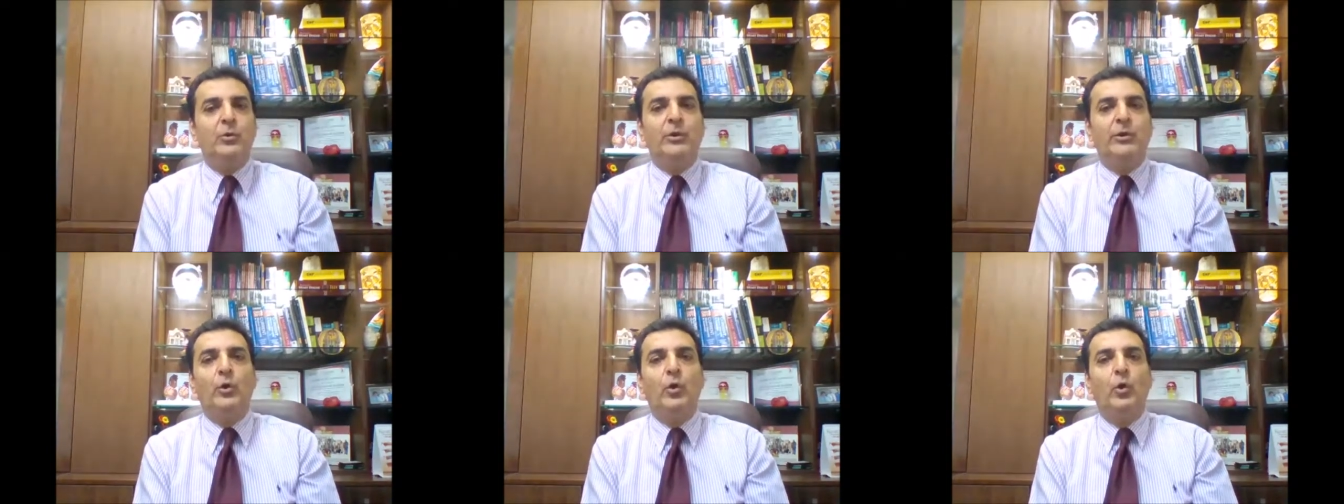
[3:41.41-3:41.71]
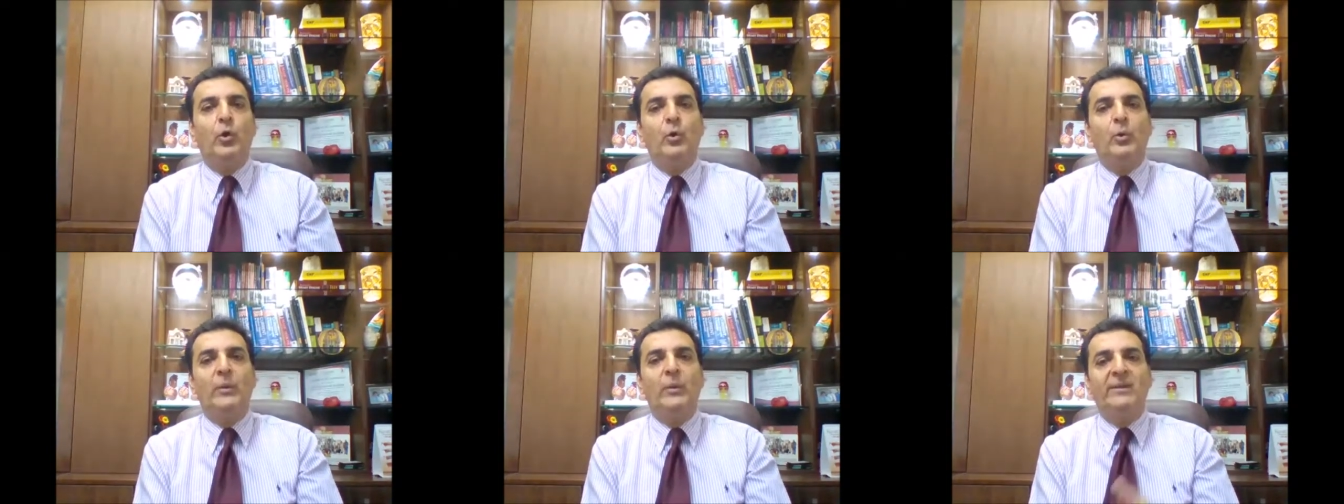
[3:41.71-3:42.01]
can
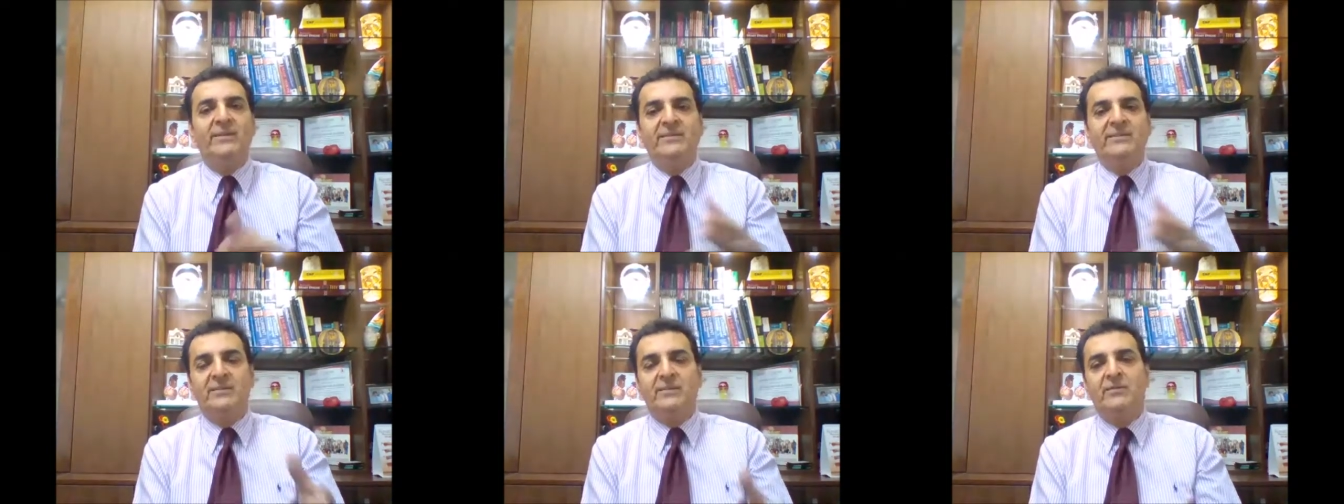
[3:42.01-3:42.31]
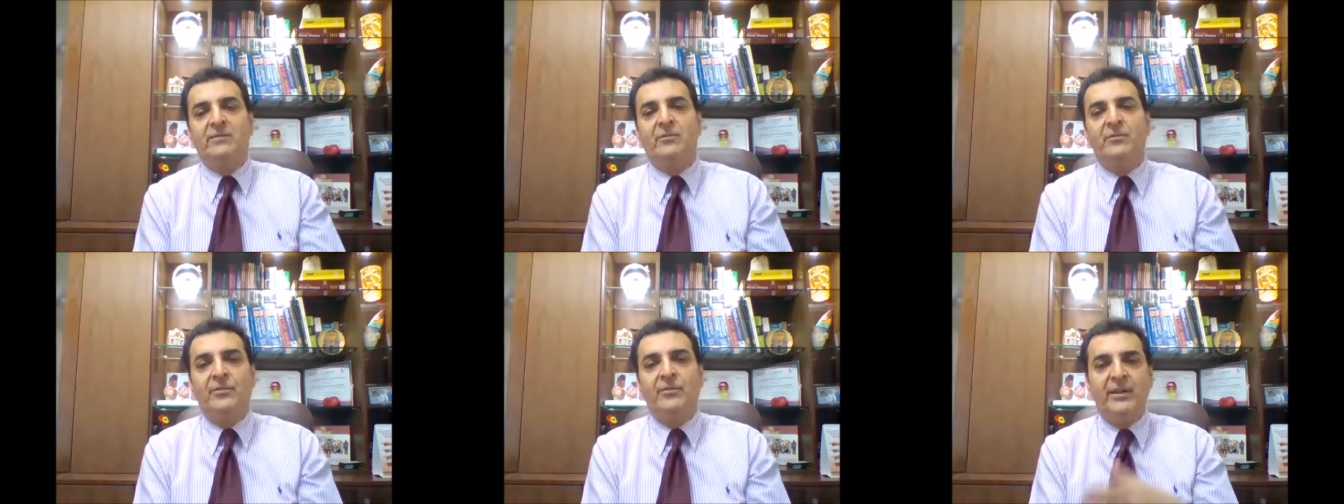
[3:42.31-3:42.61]
always
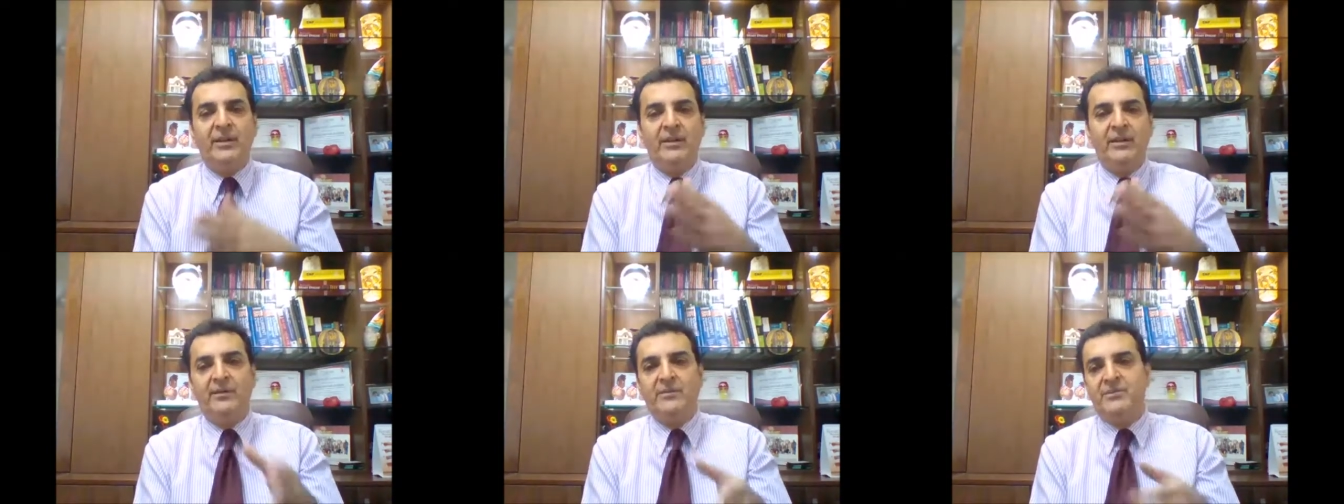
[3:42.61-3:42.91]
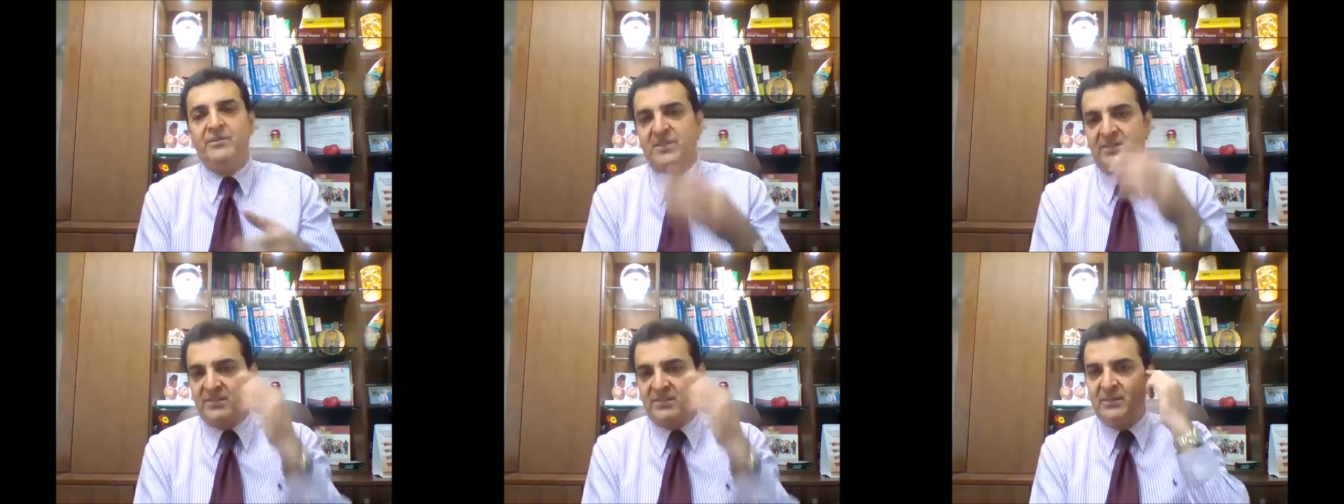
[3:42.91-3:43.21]

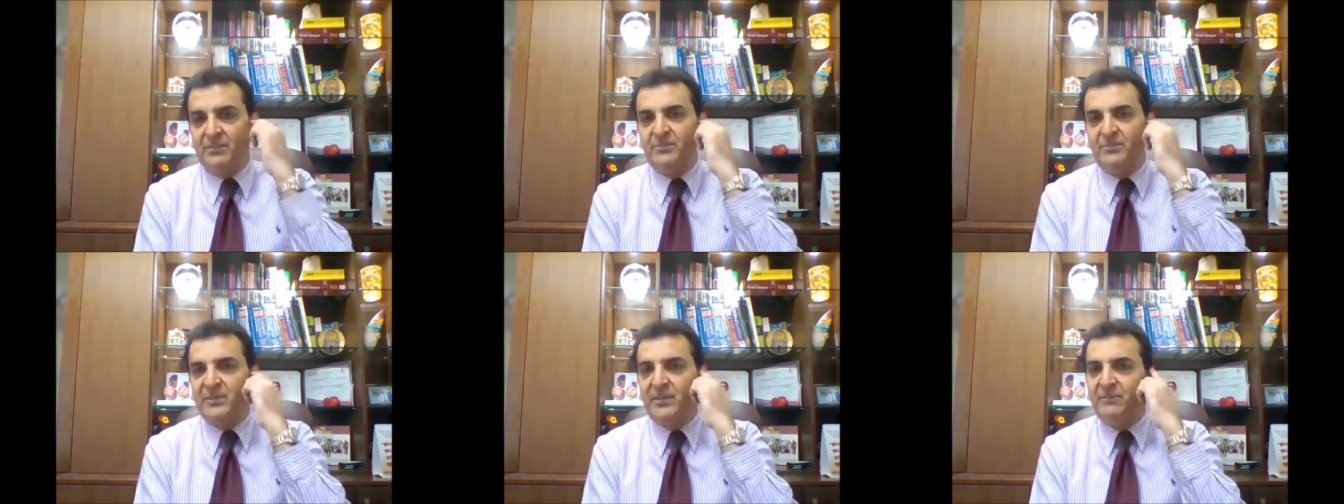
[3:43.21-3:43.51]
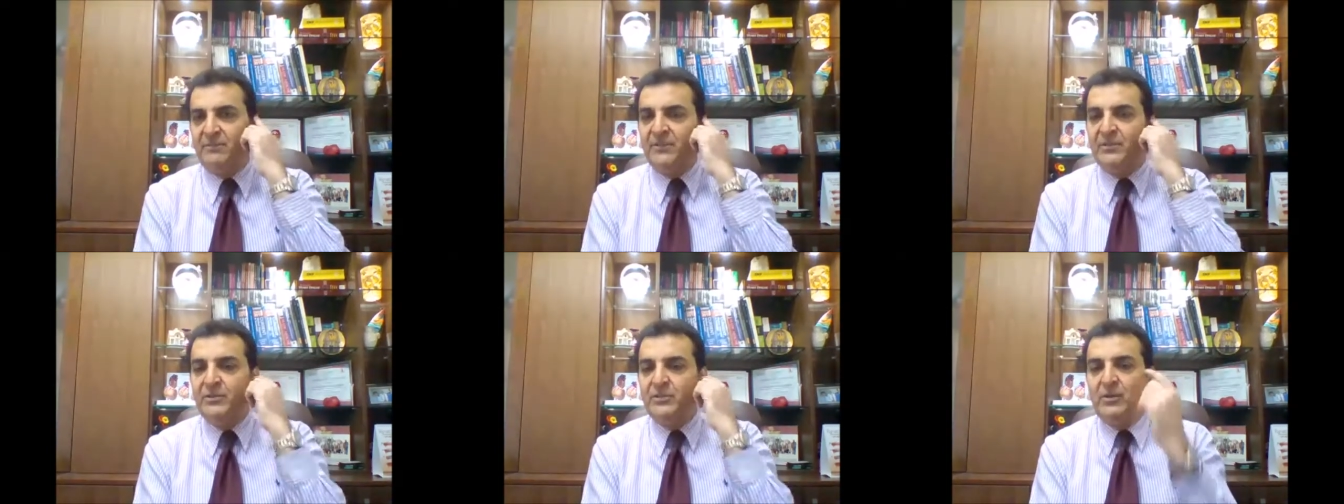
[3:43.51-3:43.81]
readjust
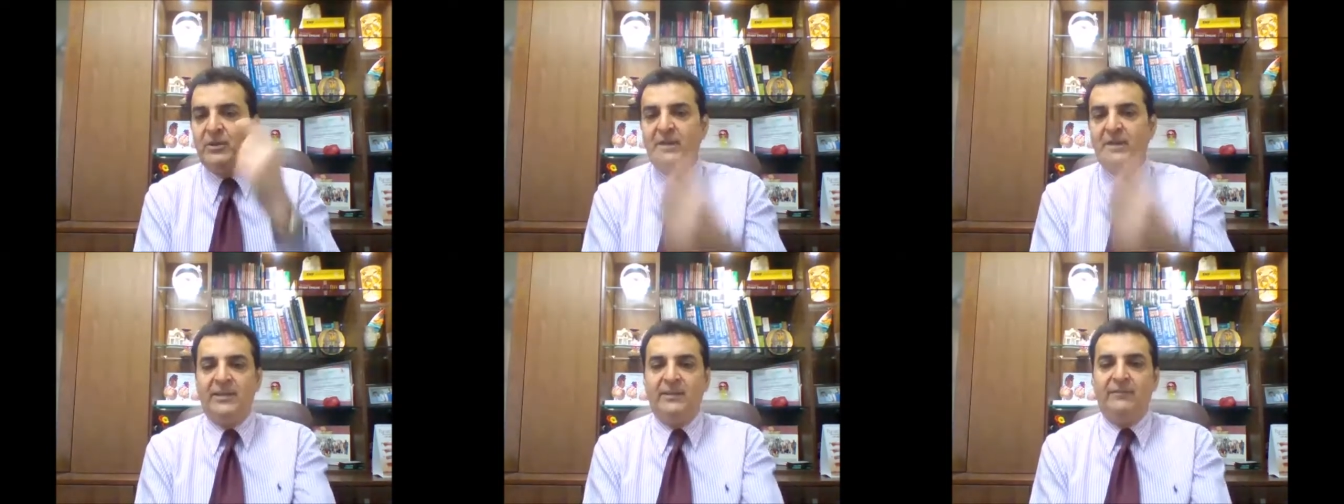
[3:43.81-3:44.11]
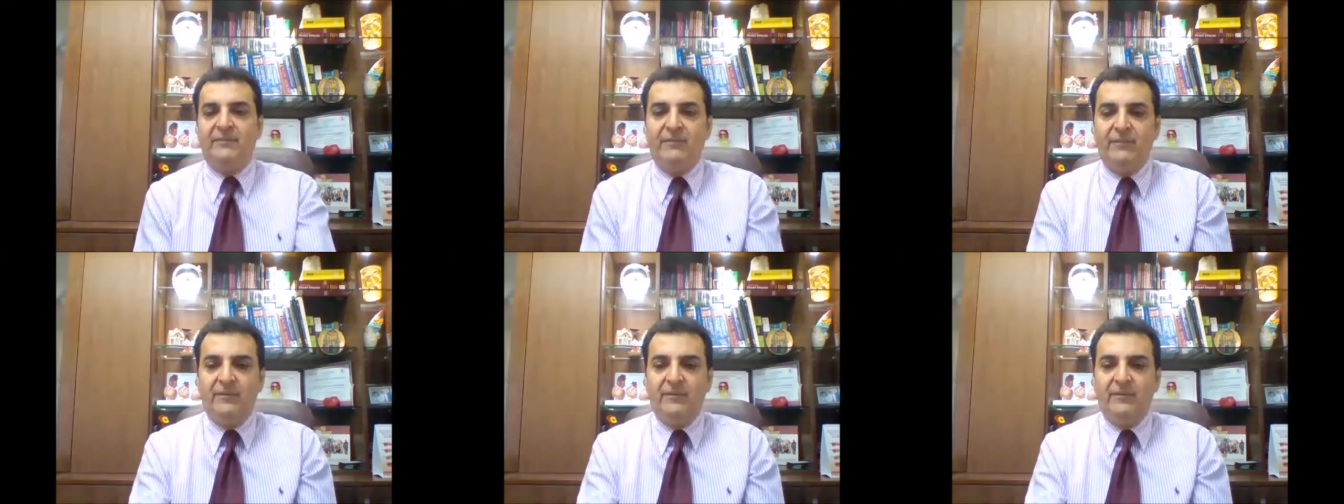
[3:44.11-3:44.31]
themselves in your life.